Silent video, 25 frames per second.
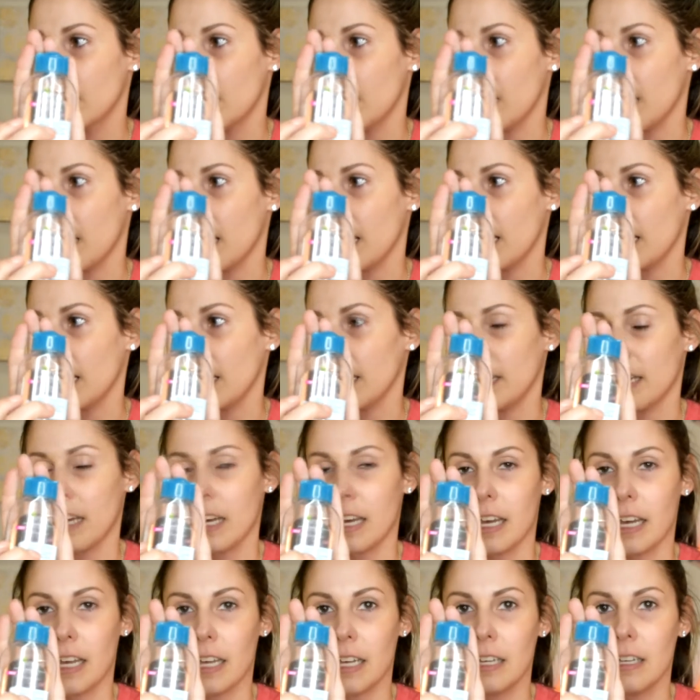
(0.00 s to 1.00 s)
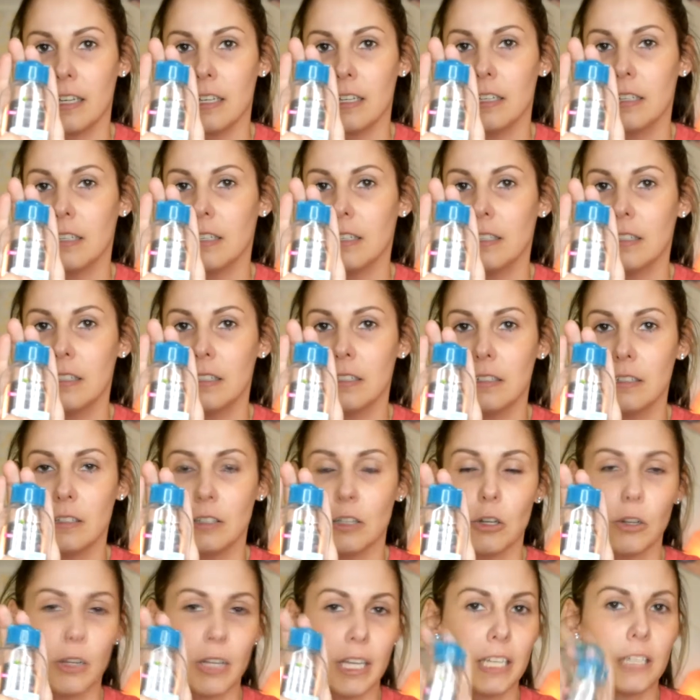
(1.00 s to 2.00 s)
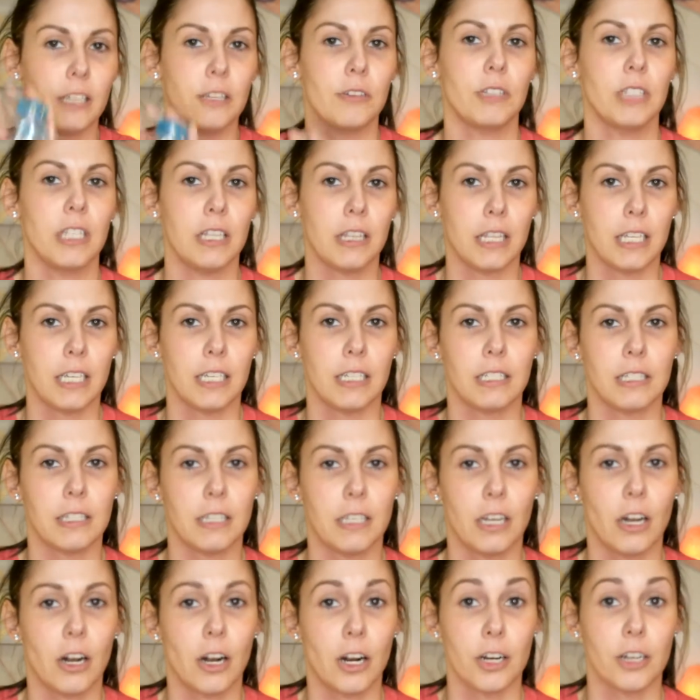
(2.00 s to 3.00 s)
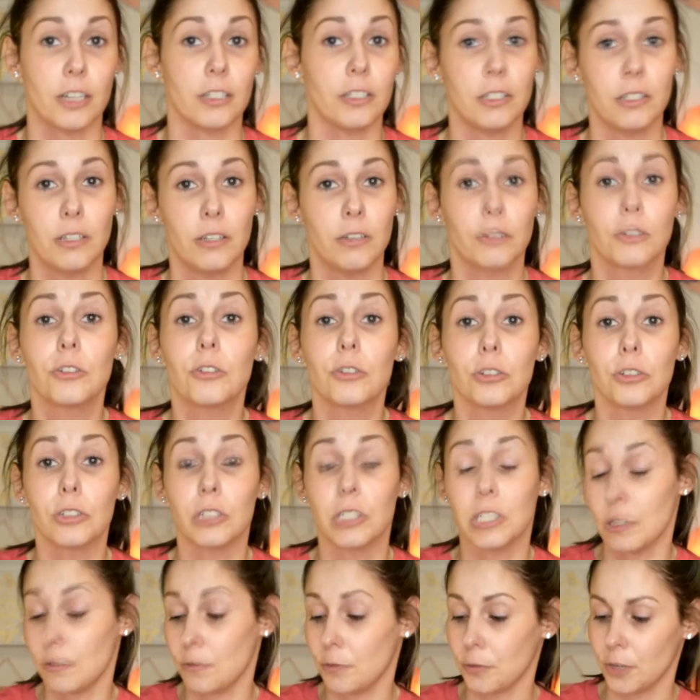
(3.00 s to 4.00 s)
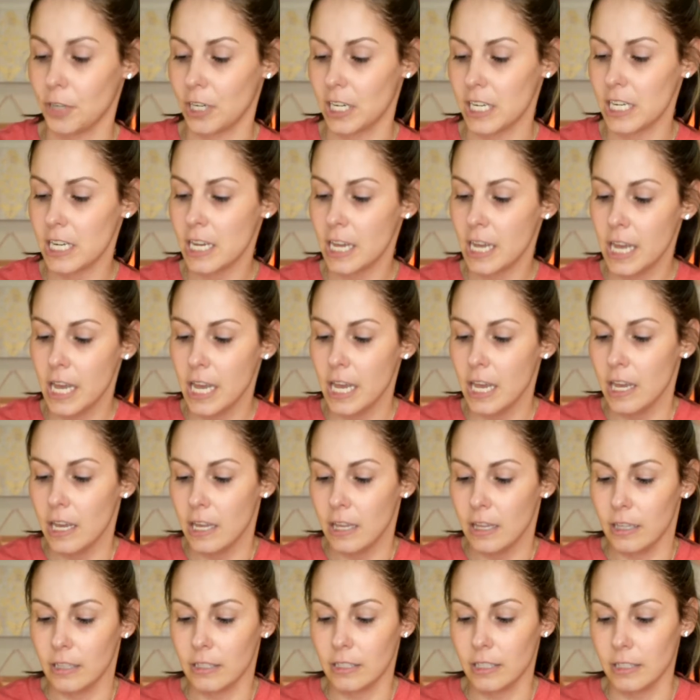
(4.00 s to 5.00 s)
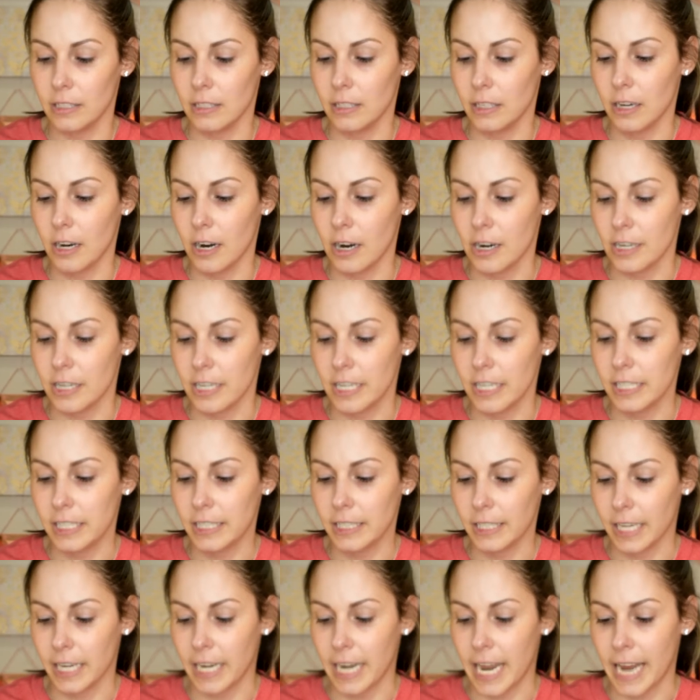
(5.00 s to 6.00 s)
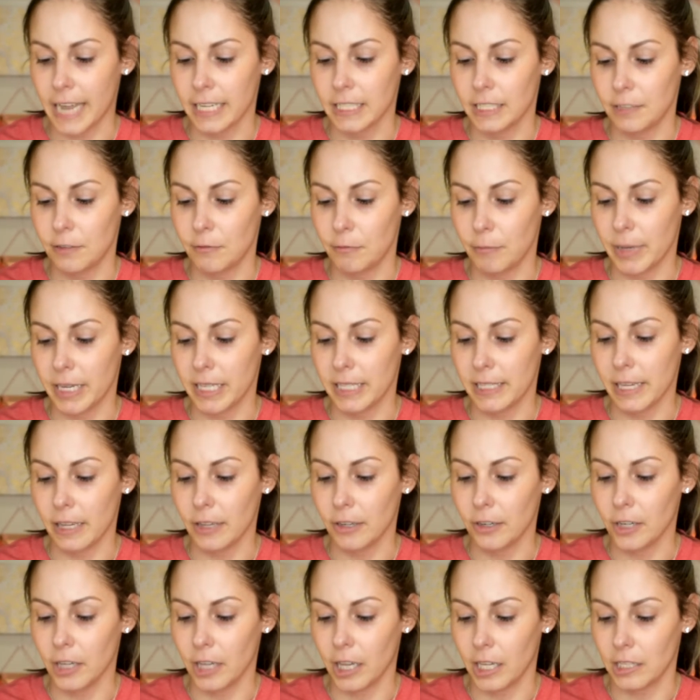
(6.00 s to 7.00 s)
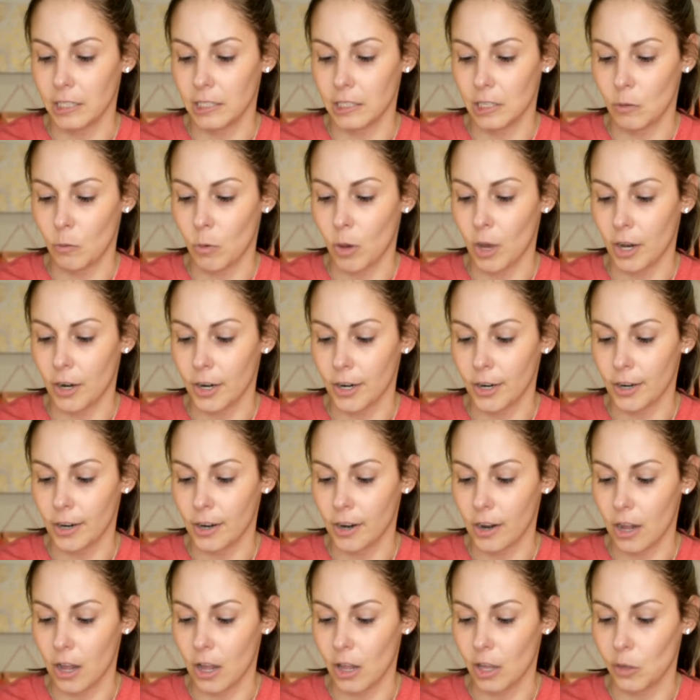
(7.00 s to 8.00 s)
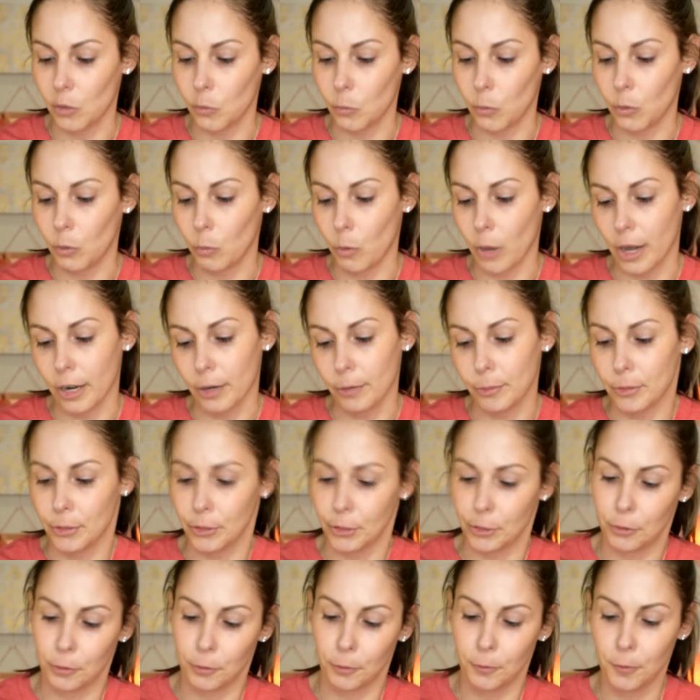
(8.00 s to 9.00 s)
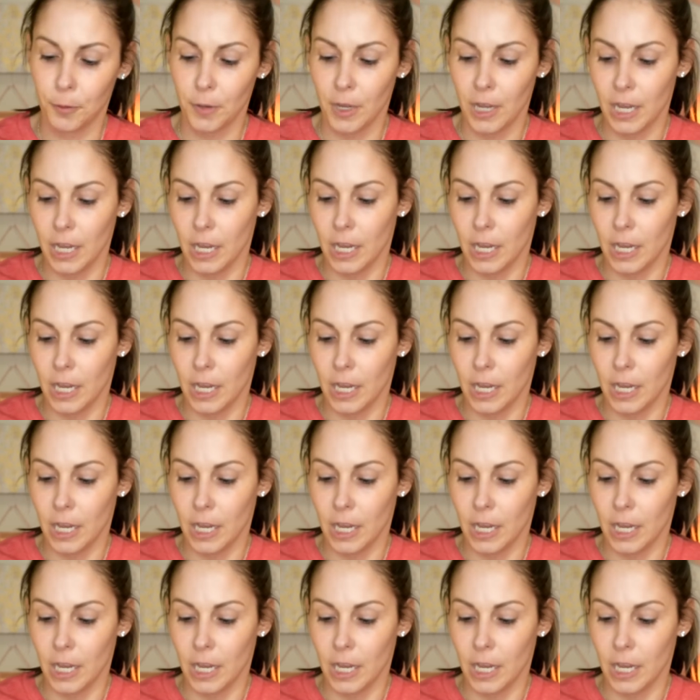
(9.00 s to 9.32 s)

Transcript: I don't like using things that aren't cruelty-free. This is the Garnier Skin Active Micellar Cleansing Water, all-in-one waterproof.